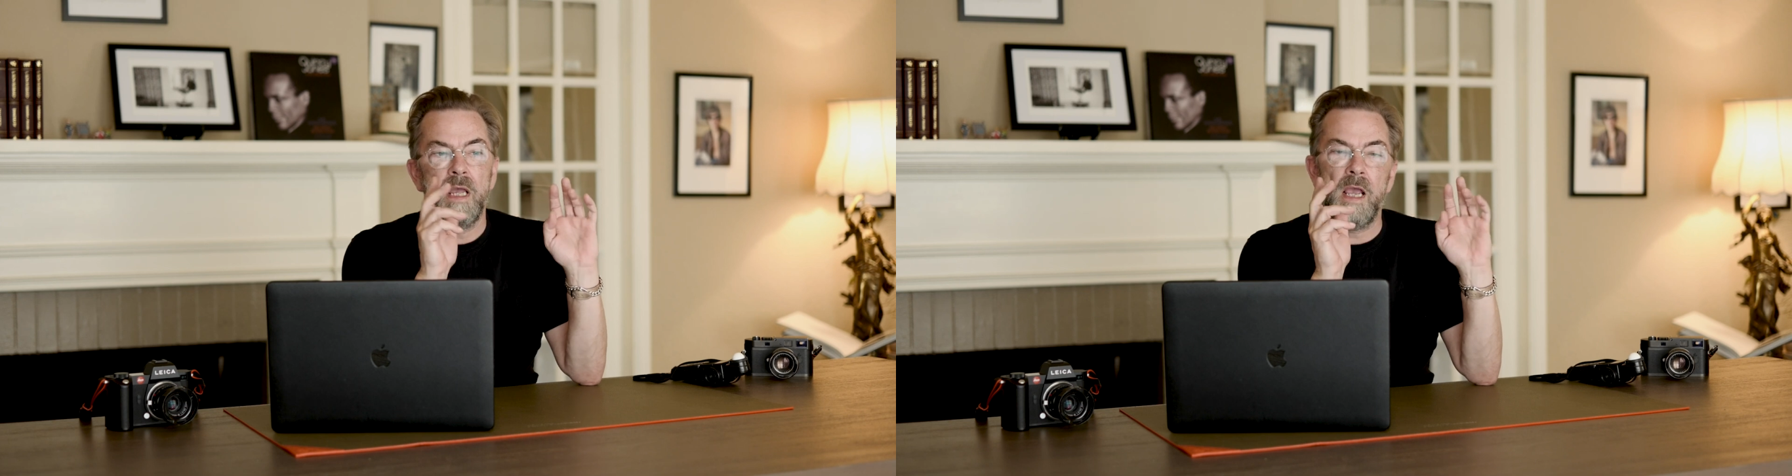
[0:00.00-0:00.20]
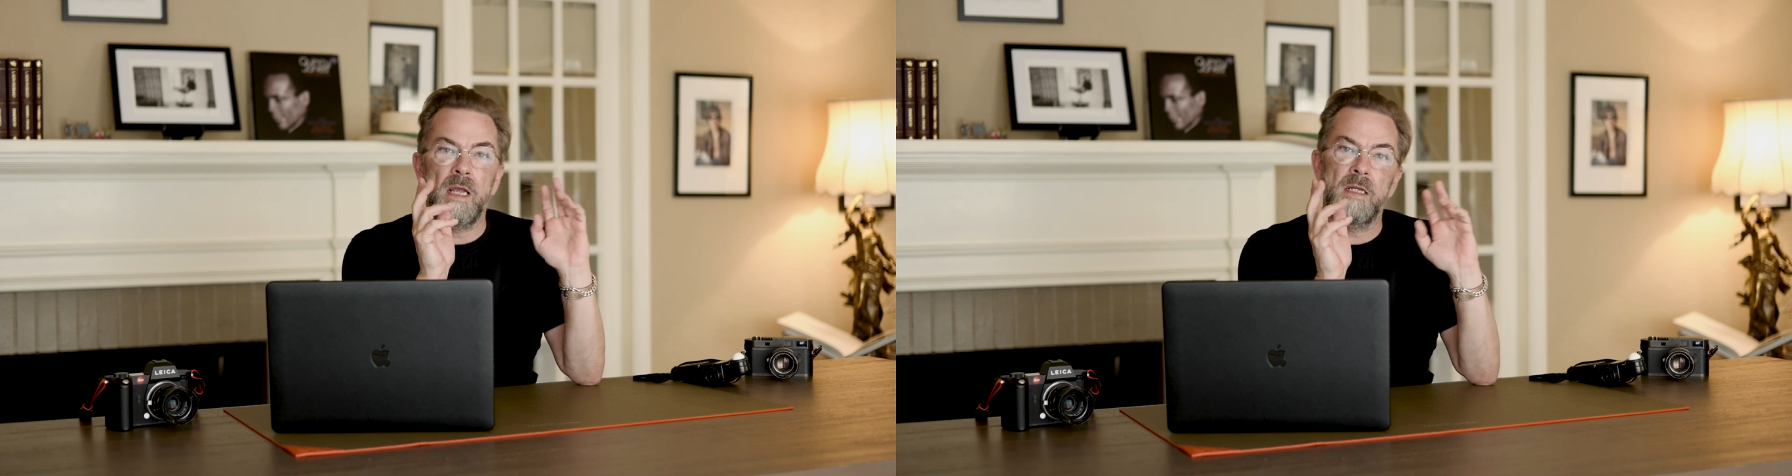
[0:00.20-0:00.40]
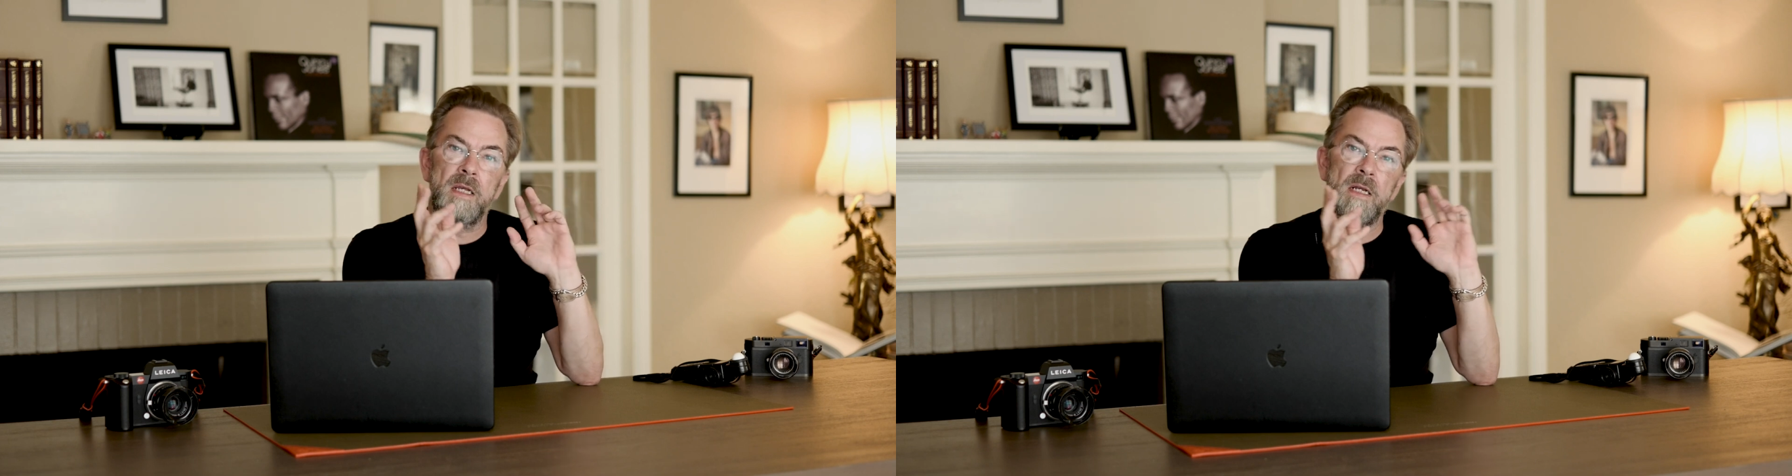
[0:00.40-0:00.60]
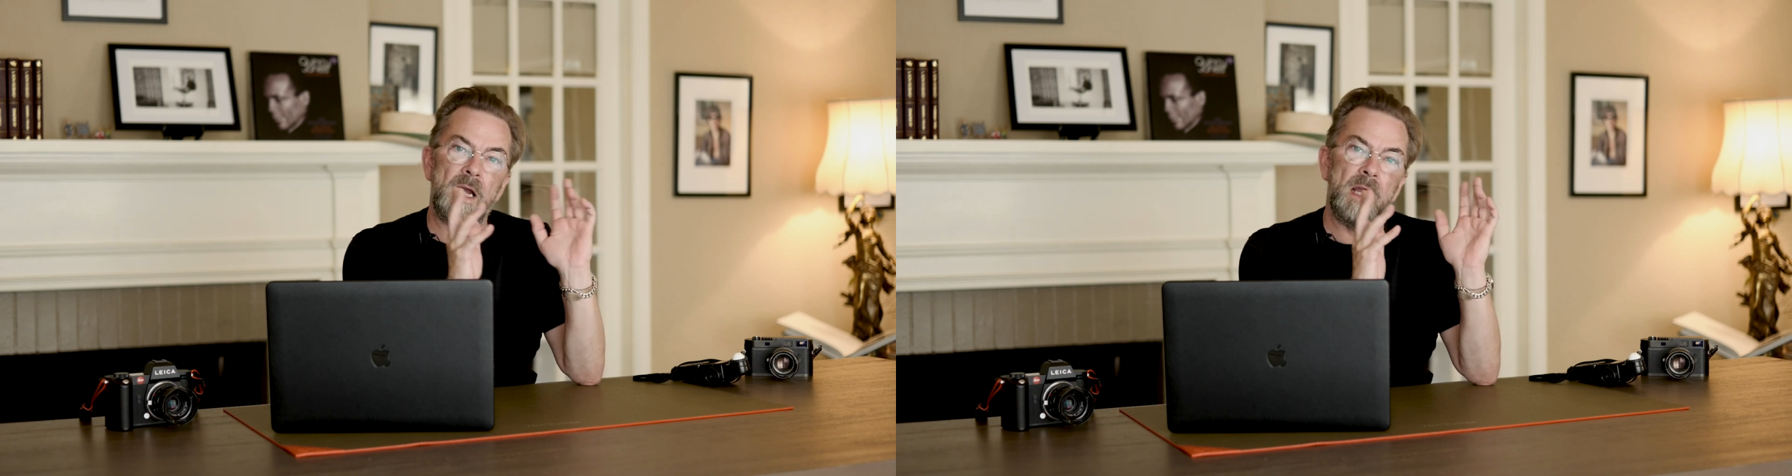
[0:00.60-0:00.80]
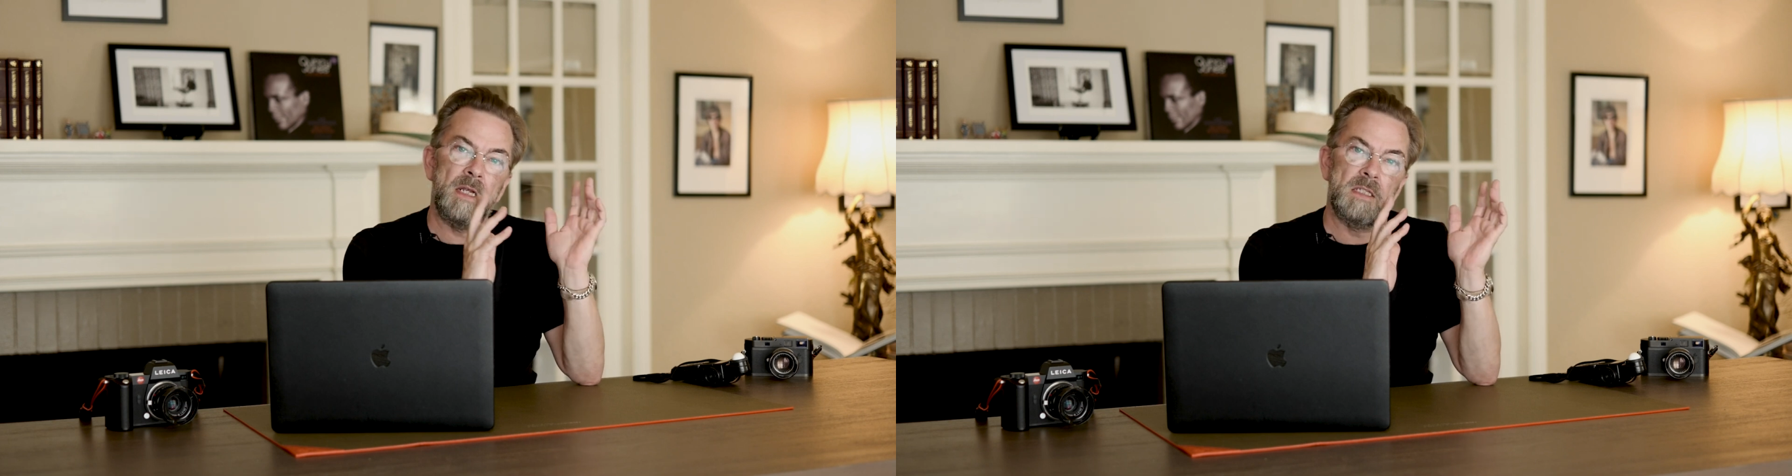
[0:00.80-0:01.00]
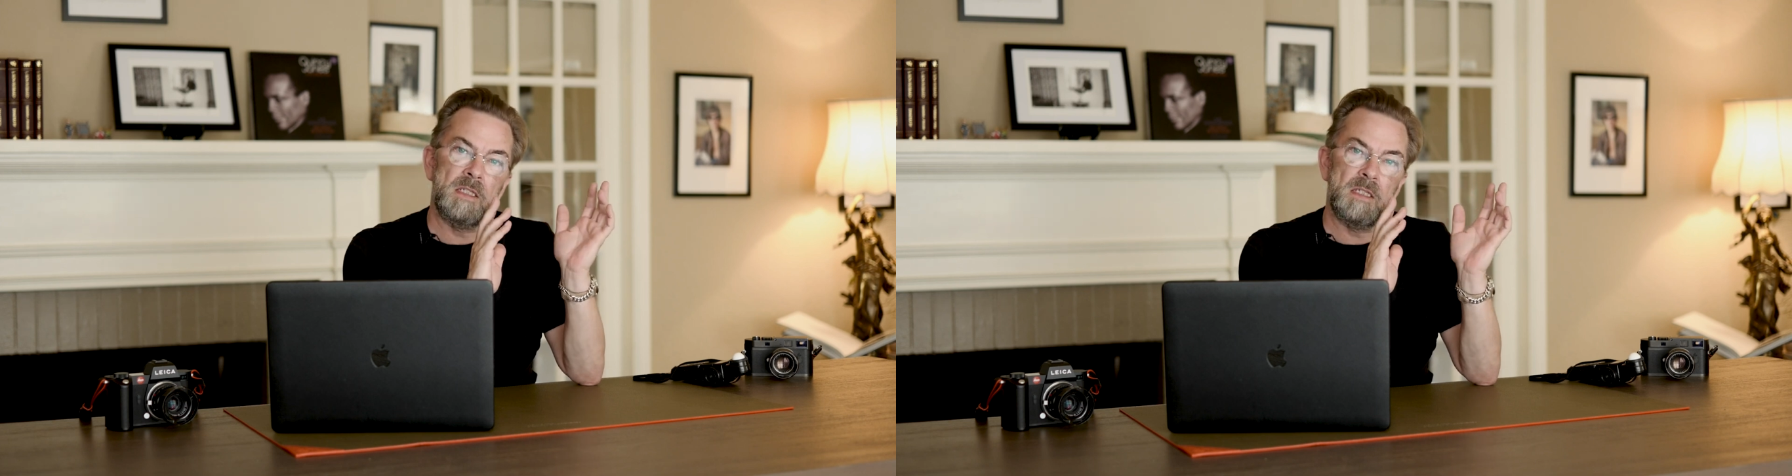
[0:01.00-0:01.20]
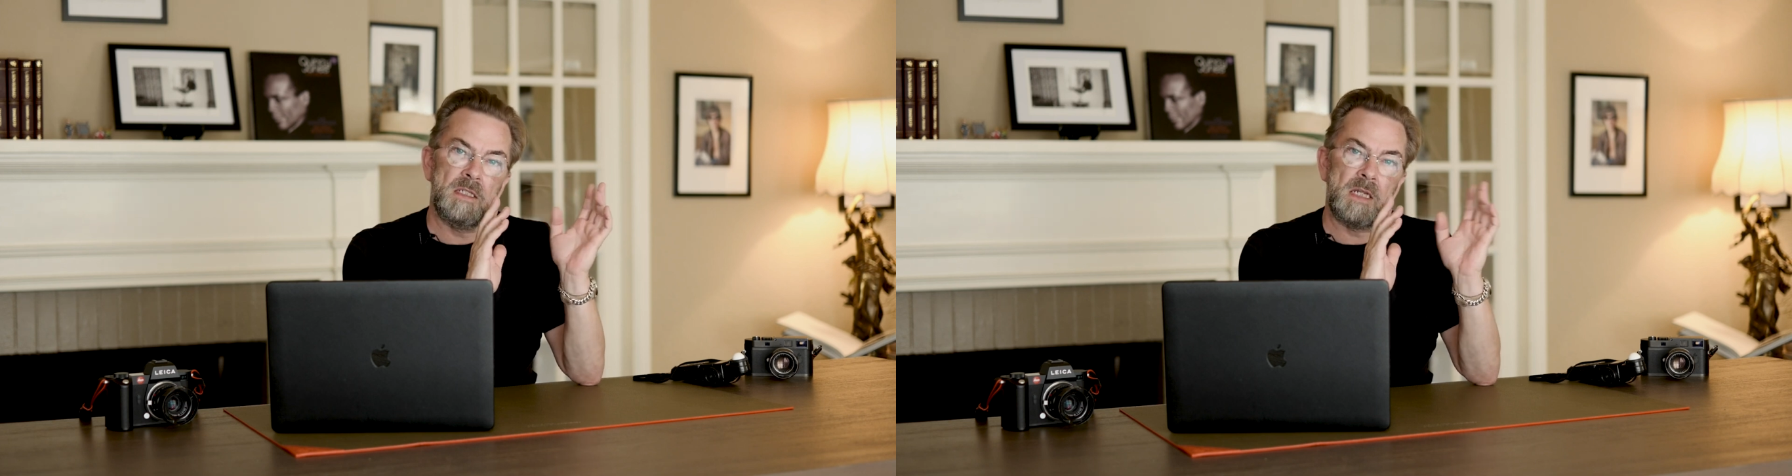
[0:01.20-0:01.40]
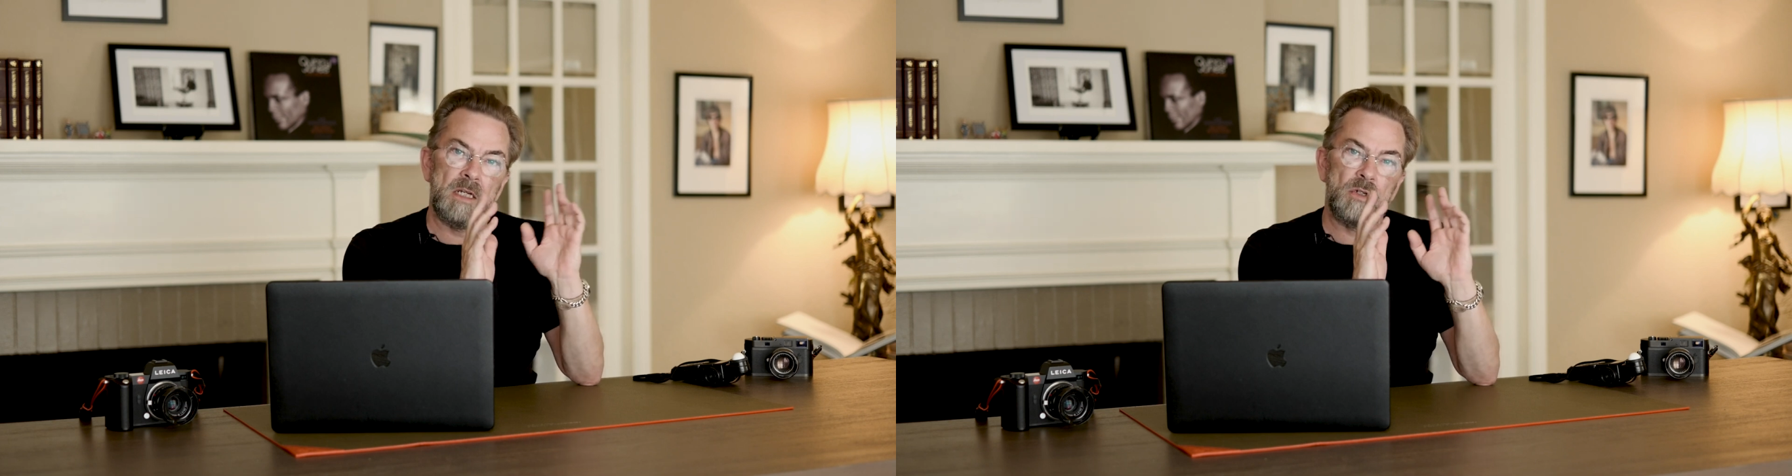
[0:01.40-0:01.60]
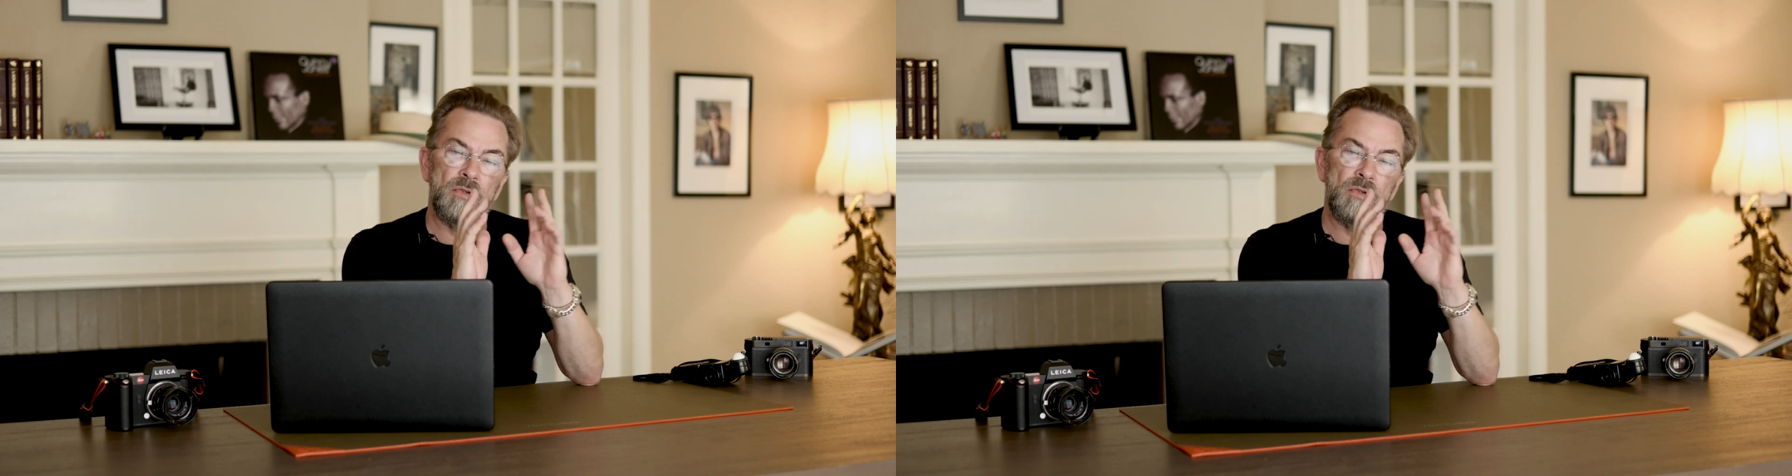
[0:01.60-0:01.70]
and then I start